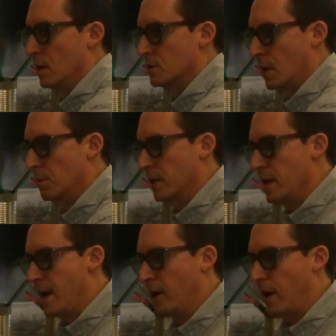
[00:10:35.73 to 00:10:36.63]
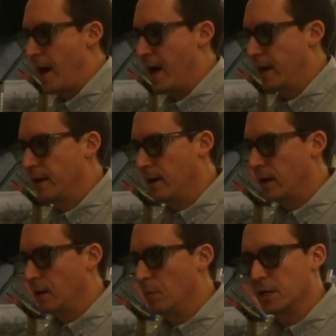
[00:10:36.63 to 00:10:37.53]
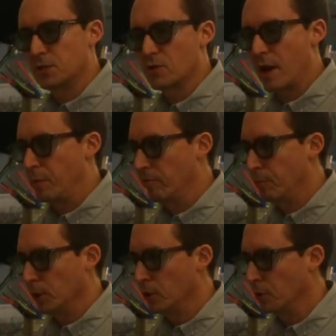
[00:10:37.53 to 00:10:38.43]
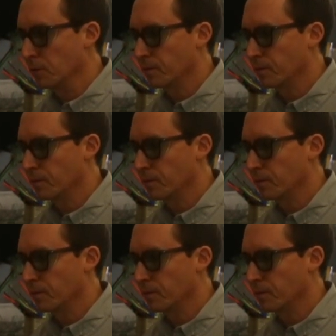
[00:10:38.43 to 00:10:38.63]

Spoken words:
So I'm going to now add a stripe of blue.